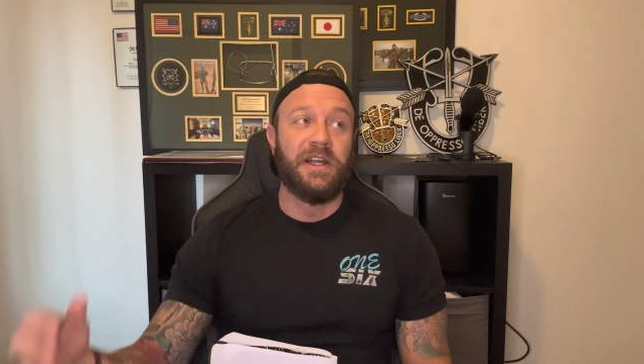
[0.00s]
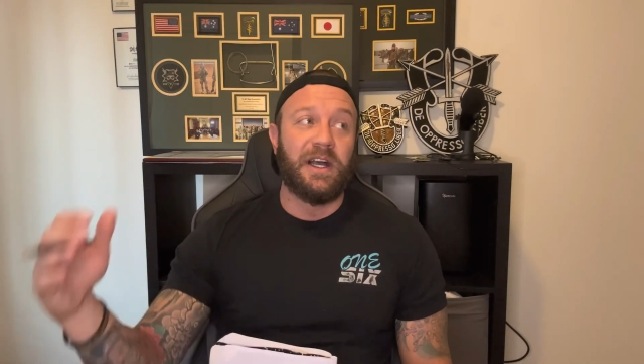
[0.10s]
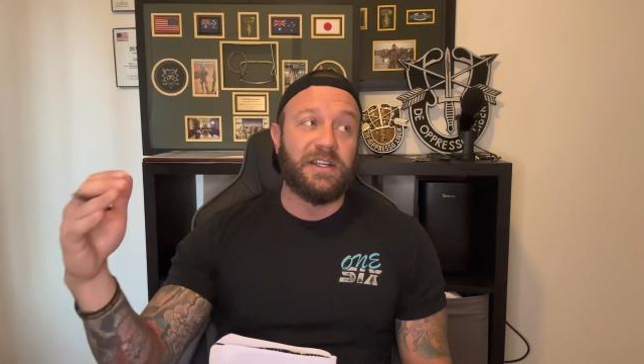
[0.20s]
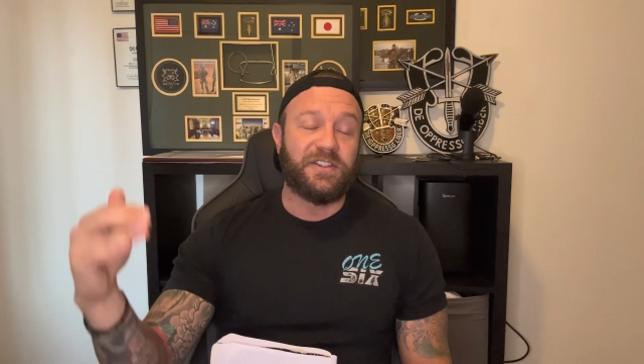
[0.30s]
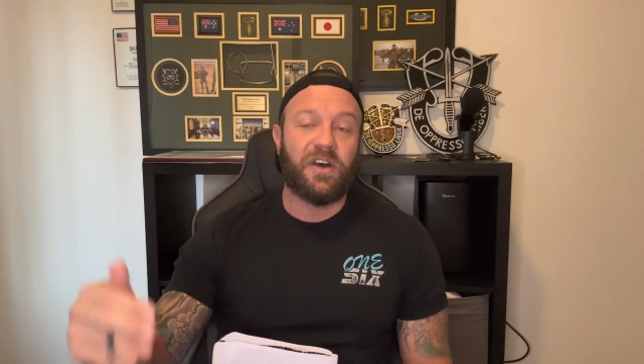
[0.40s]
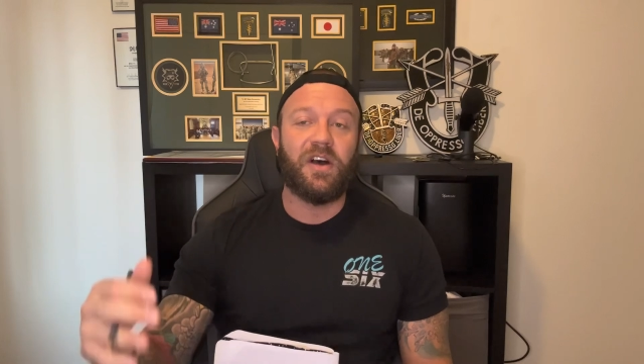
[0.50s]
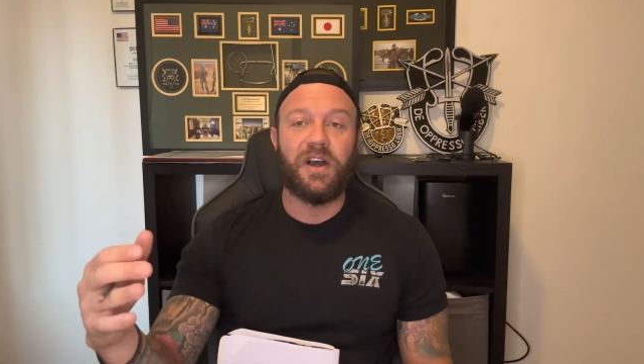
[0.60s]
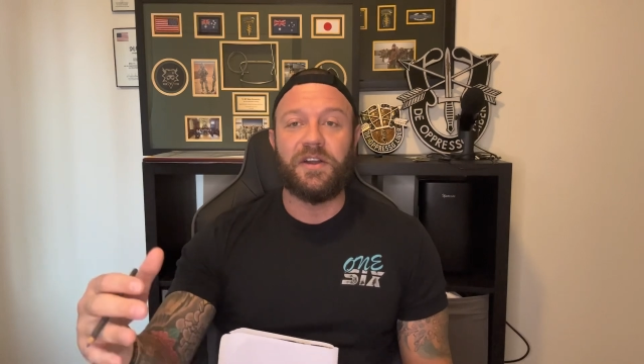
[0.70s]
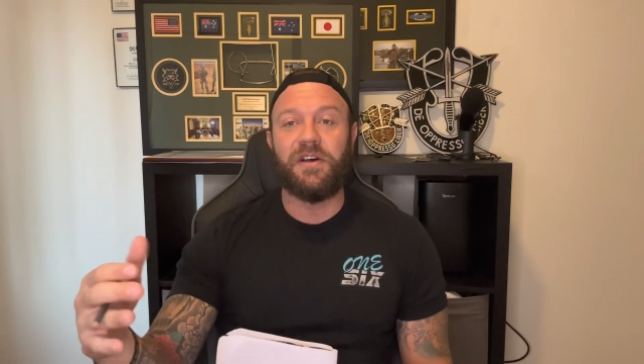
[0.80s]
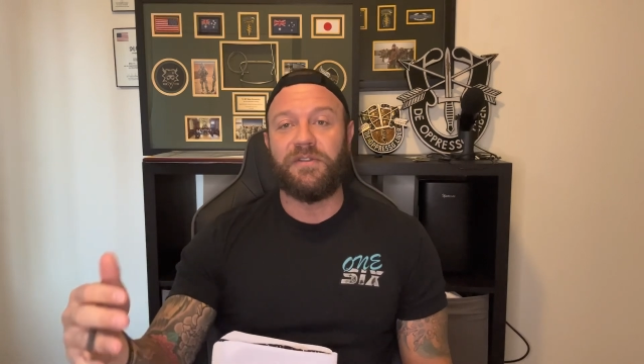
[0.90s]
a
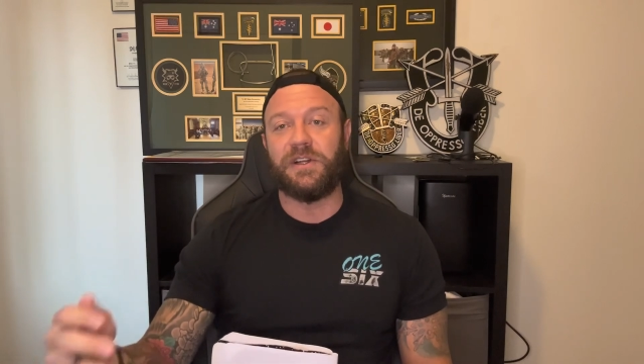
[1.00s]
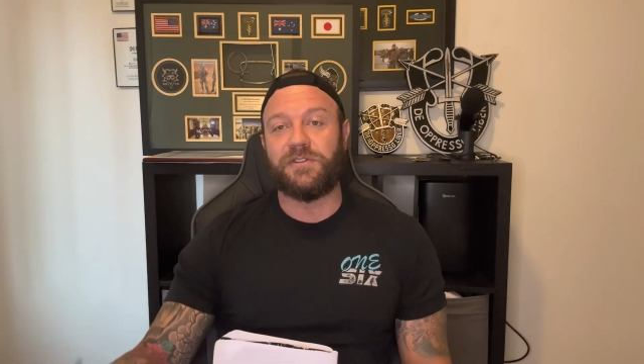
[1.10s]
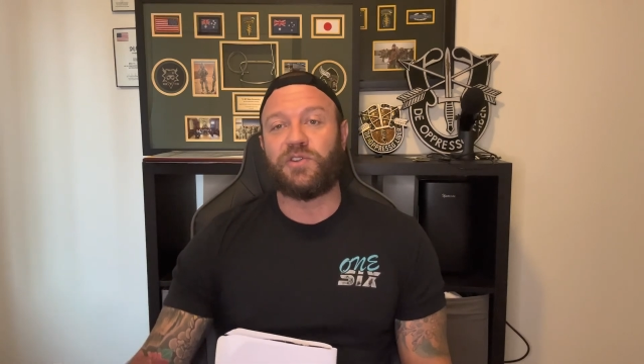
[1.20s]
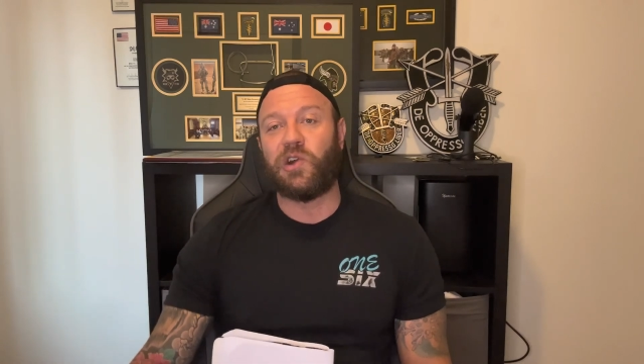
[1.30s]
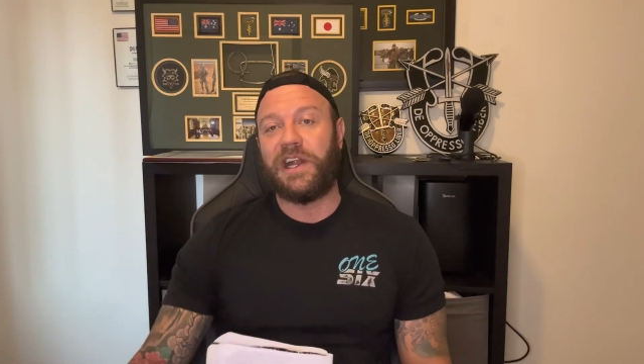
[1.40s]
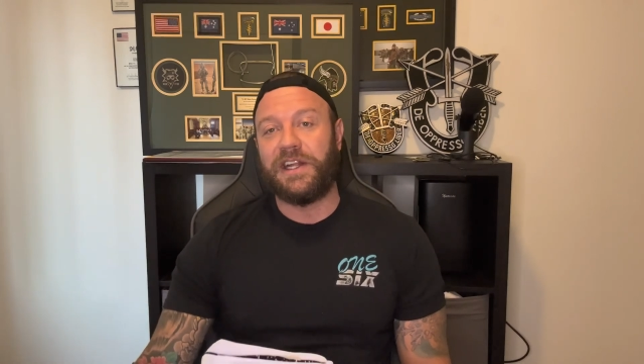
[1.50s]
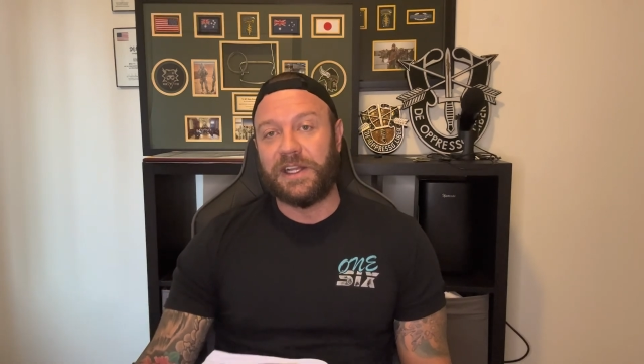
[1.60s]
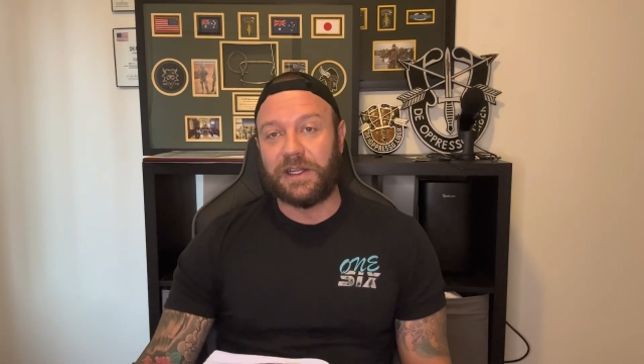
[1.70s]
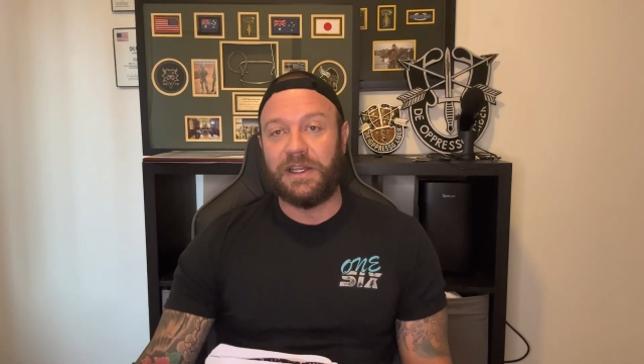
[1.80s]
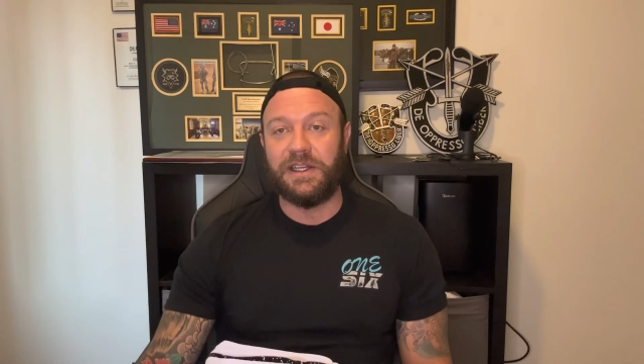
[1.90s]
ton of their training